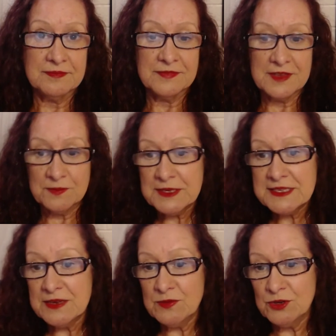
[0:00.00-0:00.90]
Let me
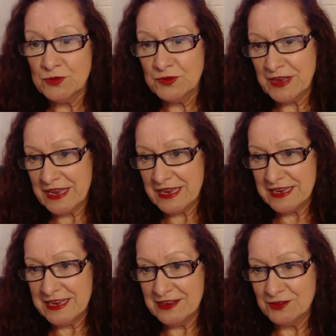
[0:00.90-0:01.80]
see what you're saying
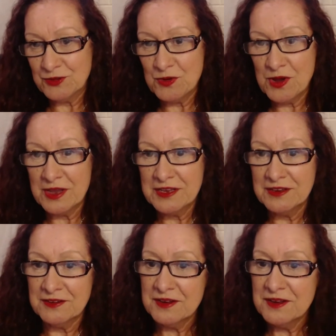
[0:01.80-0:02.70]
here so I
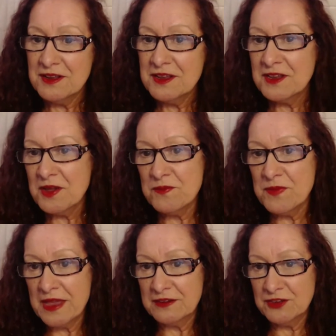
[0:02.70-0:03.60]
can come
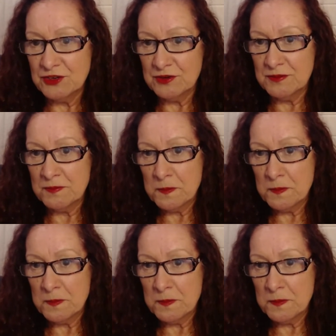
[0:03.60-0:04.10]
back to you.